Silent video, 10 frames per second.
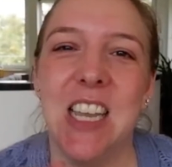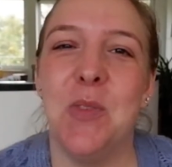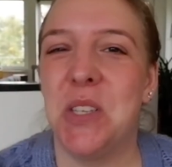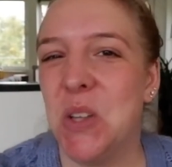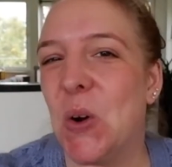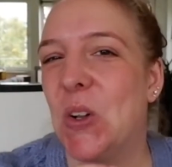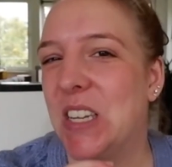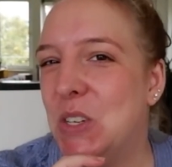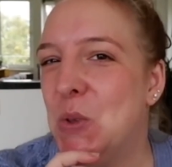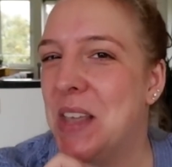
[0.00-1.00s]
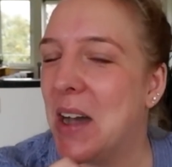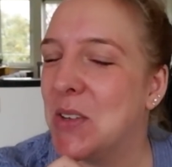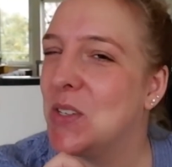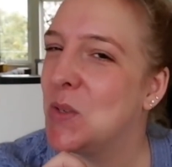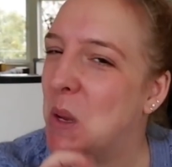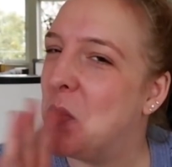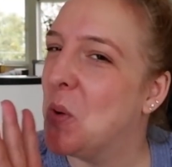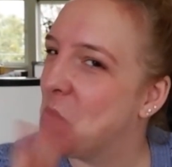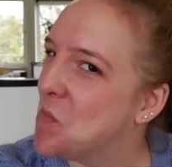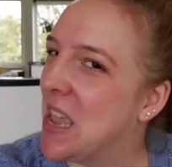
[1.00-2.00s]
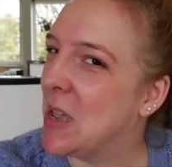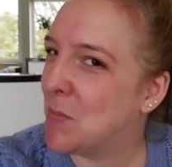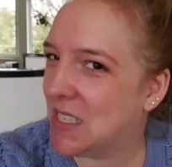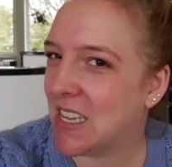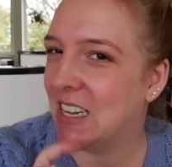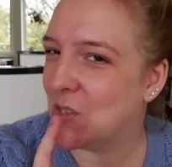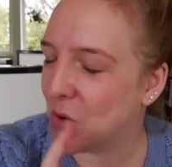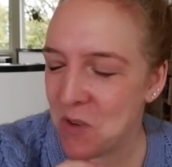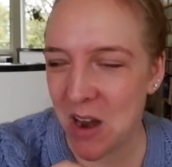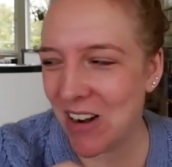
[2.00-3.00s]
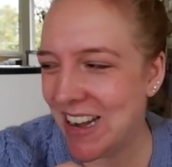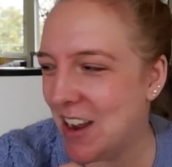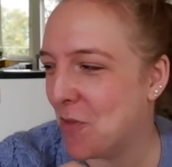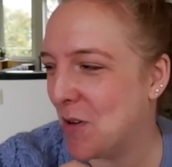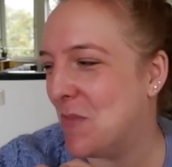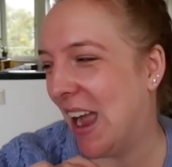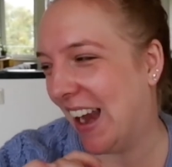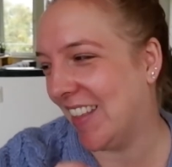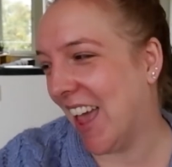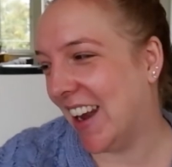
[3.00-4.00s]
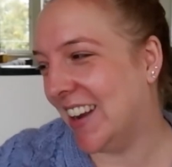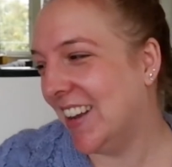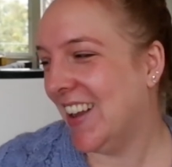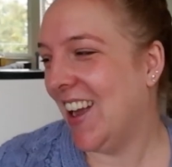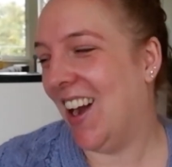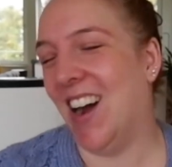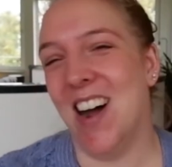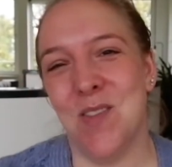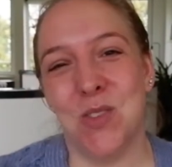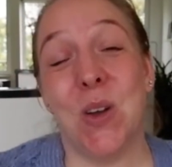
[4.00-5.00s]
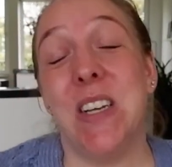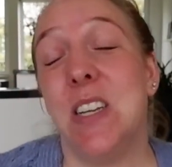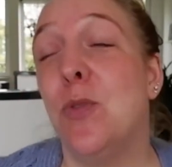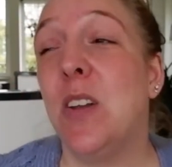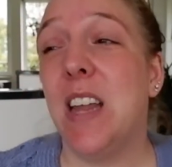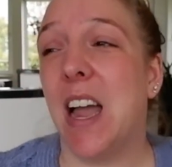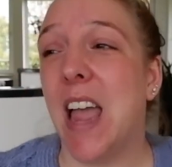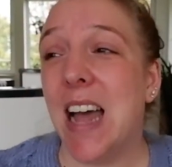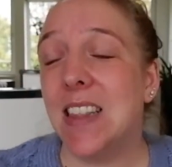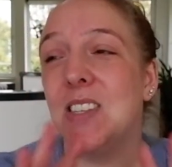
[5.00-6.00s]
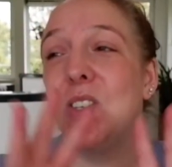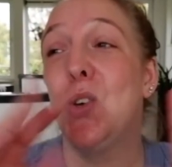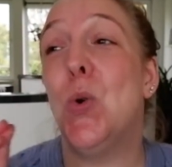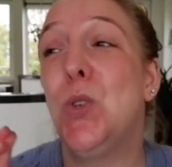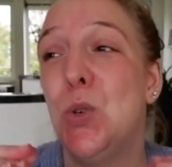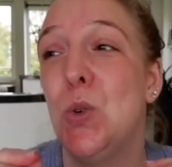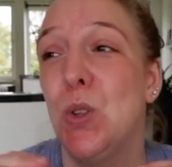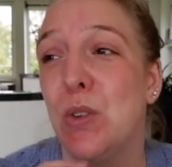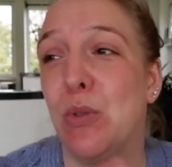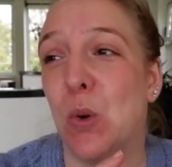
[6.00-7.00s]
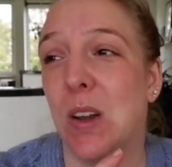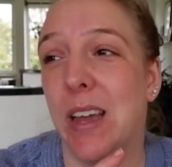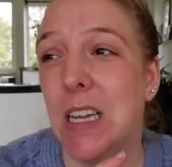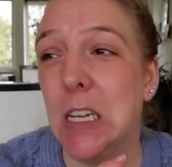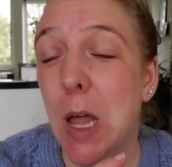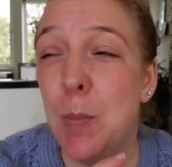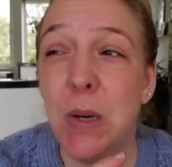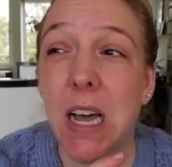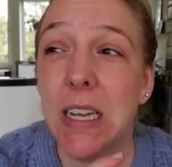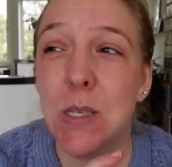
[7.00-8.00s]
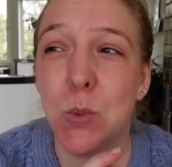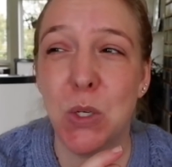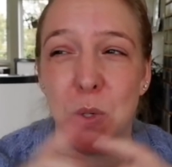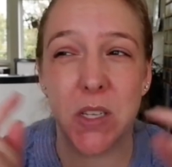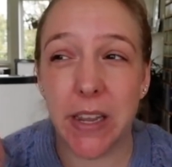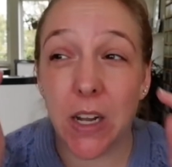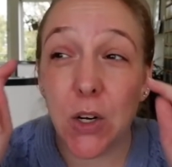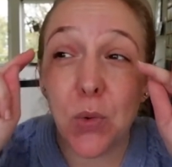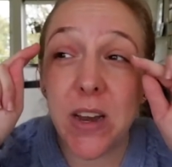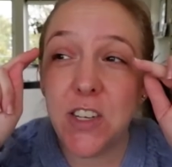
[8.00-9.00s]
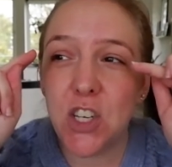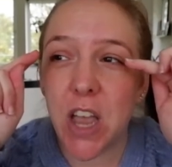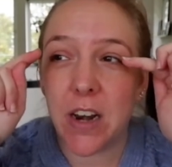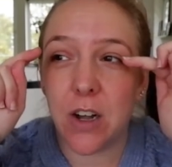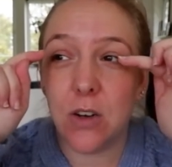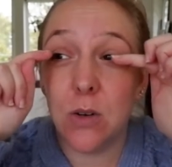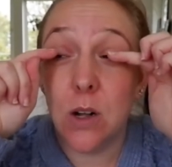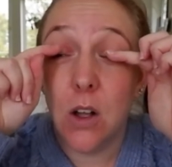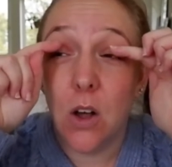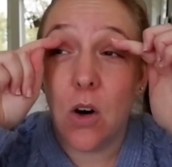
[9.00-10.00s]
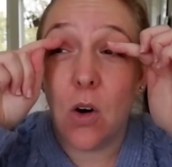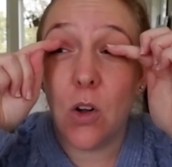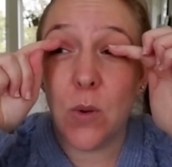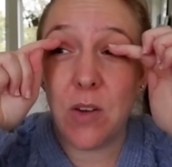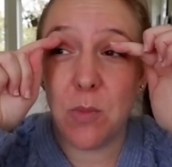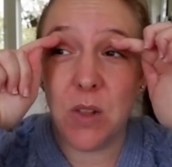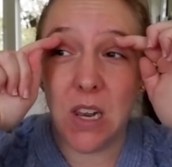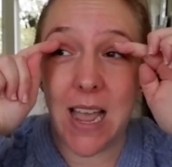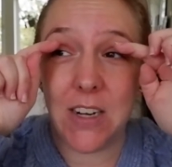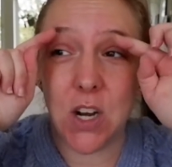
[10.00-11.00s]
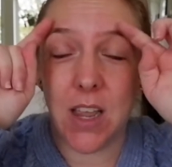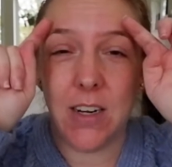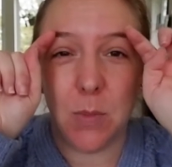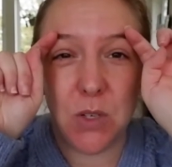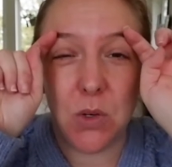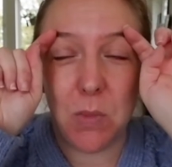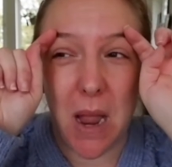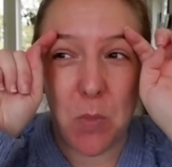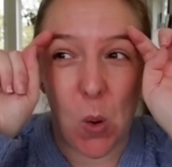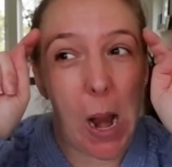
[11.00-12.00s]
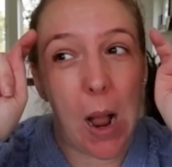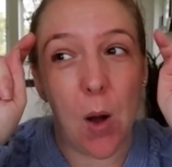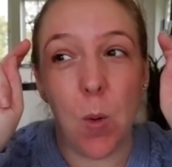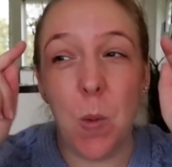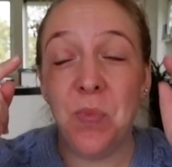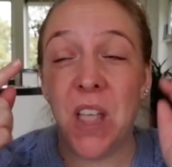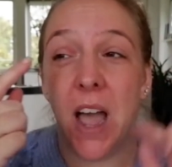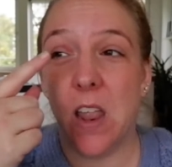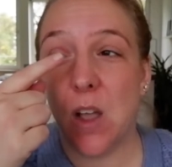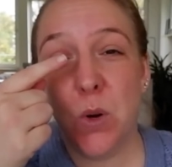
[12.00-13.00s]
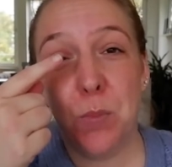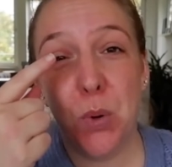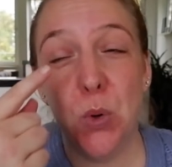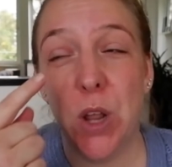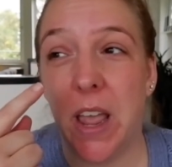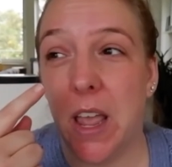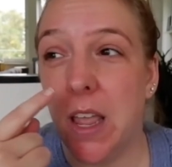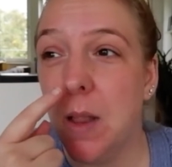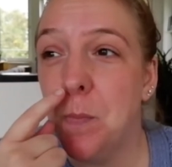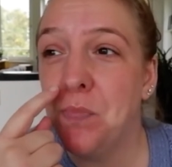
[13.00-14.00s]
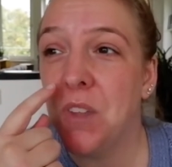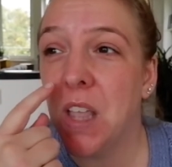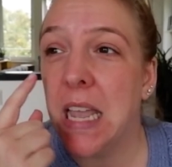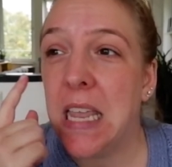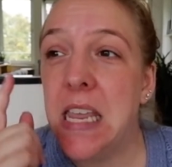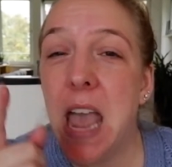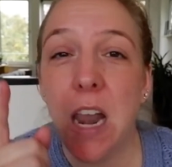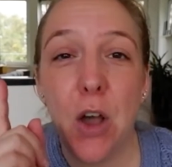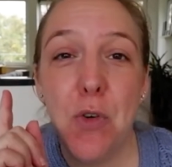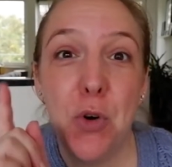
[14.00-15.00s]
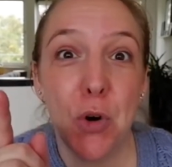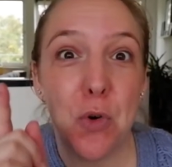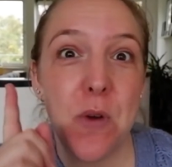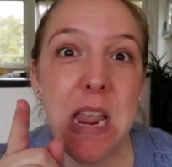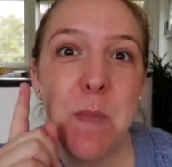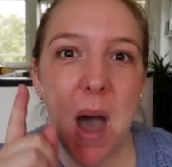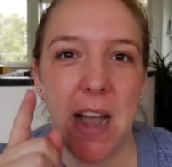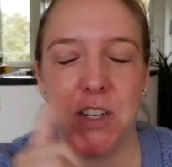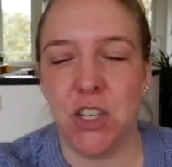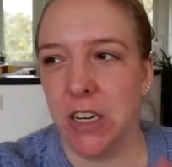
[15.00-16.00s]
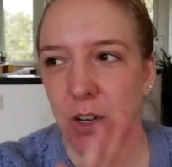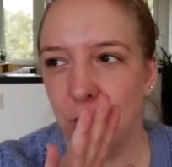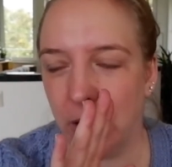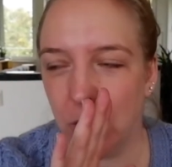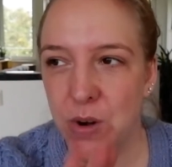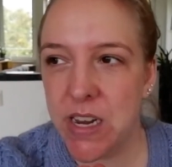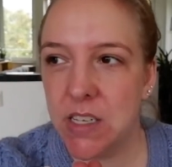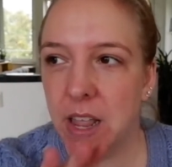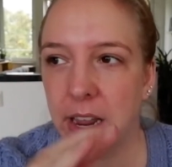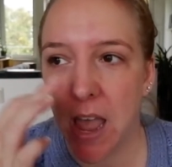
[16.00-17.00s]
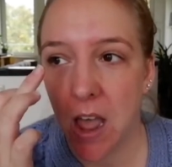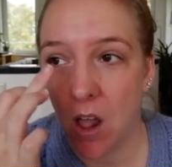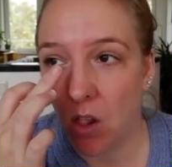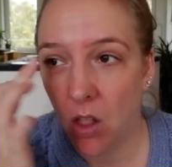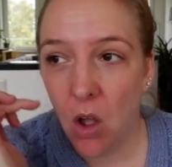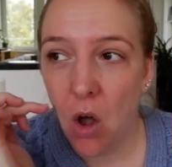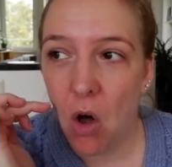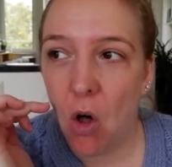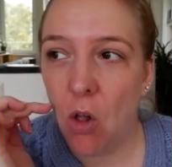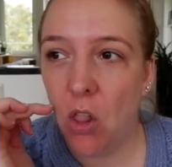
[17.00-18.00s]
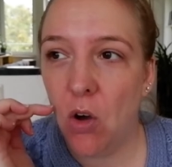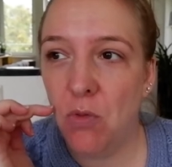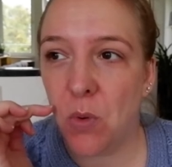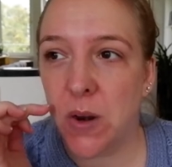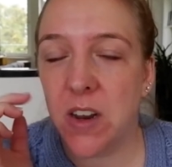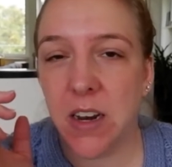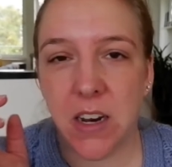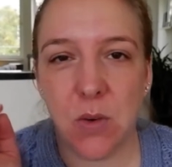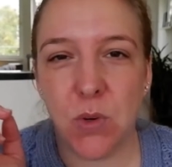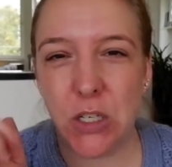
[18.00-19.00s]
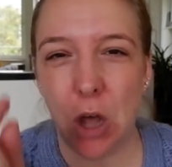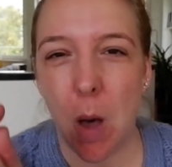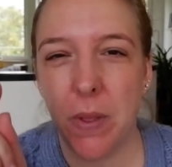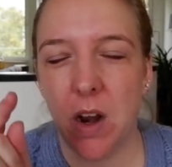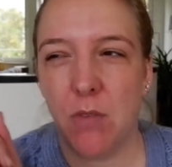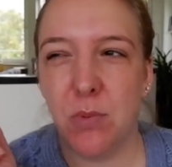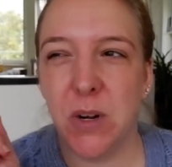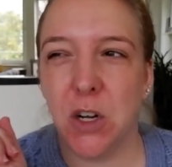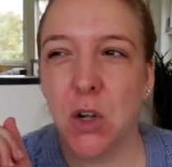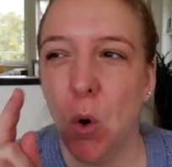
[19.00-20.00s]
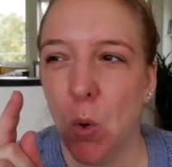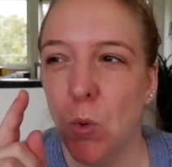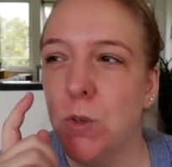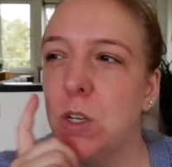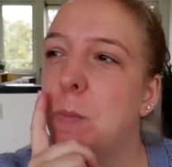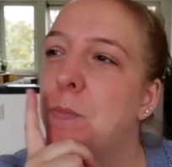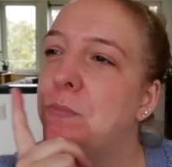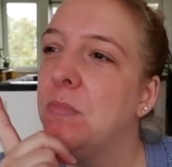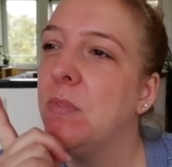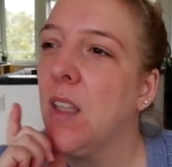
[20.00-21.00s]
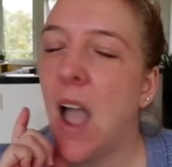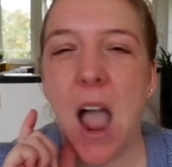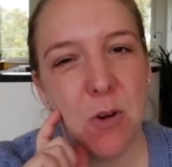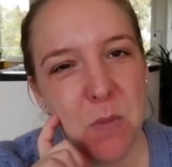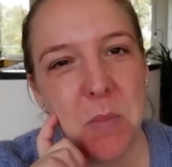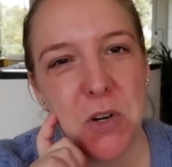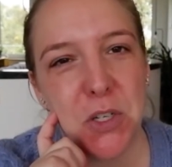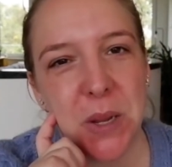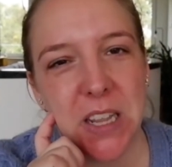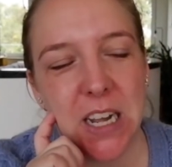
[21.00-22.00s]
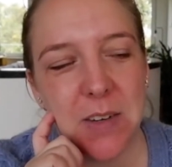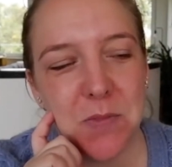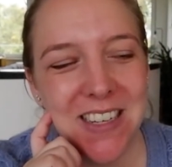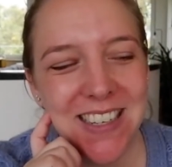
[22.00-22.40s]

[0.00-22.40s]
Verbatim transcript: it was the early 2000s people makeup aesthetics were very different back then um, so i definitely i had this go-to look for like club nights which was like a green shadow all the way from the lash line up to my brow and i would put a yellow cream eyeshadow that creased like hell all over it and then i would top it off with a gold I remember doing that.